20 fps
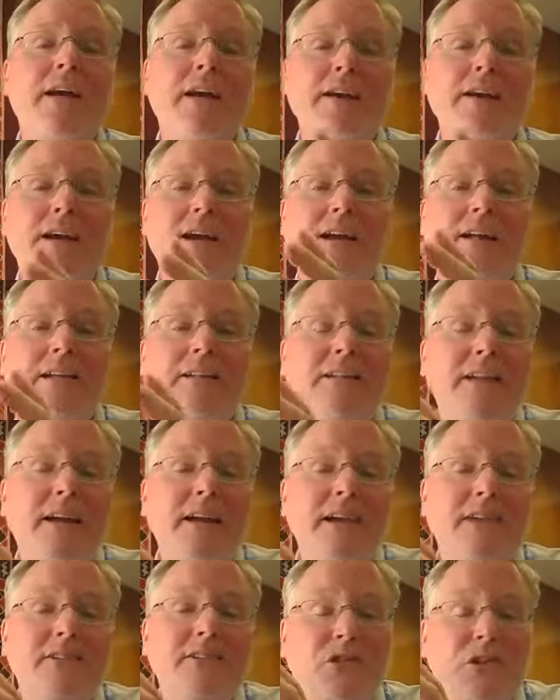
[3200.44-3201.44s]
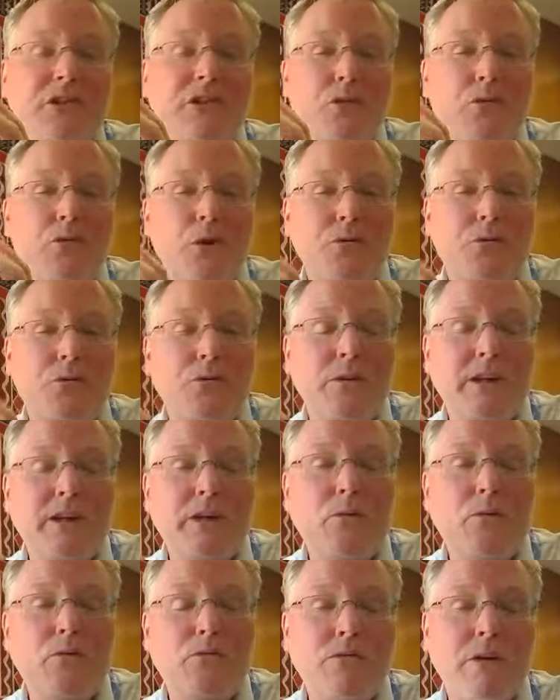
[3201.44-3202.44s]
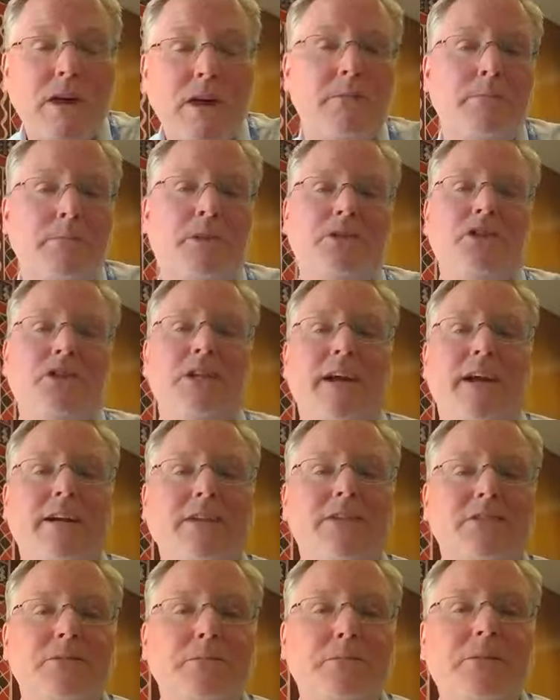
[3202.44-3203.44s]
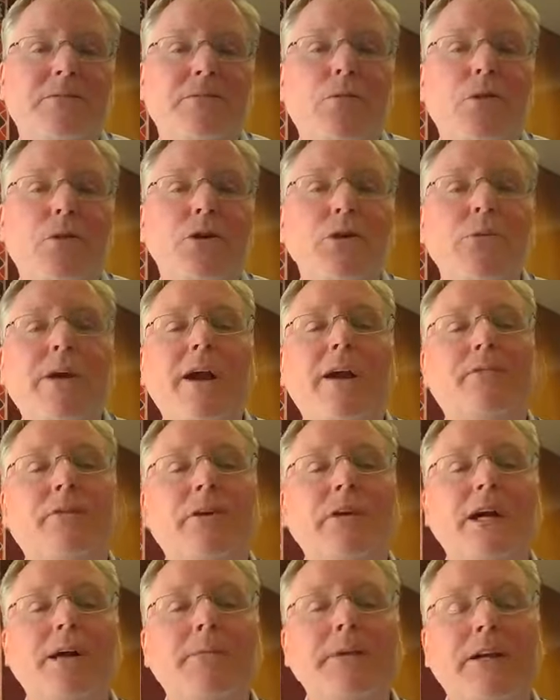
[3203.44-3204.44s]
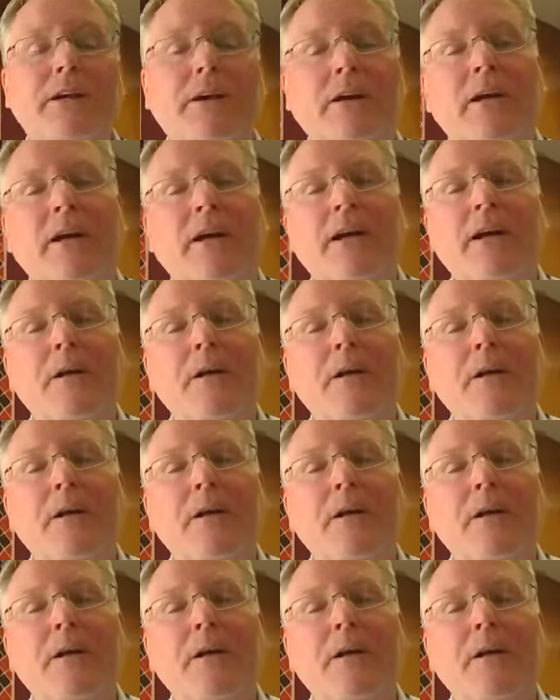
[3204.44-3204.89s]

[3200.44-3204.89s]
And so you go through incredible checks before you ever come here.